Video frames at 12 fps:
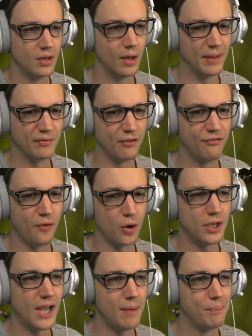I'm level
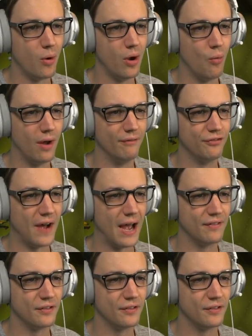forty-eight point one five,